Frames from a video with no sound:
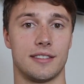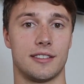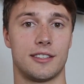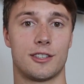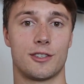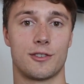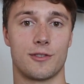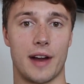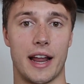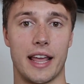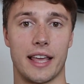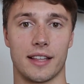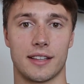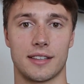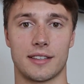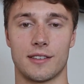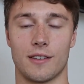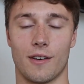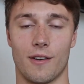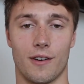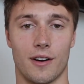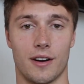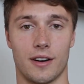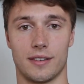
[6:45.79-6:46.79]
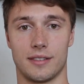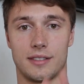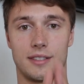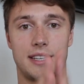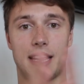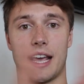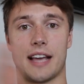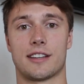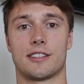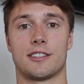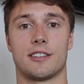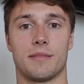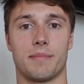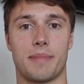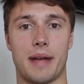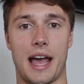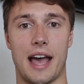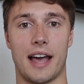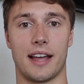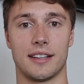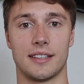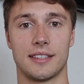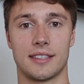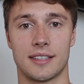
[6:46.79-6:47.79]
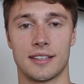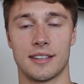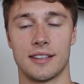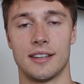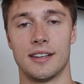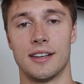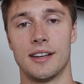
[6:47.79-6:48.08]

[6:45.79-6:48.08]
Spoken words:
strengths or texture pads.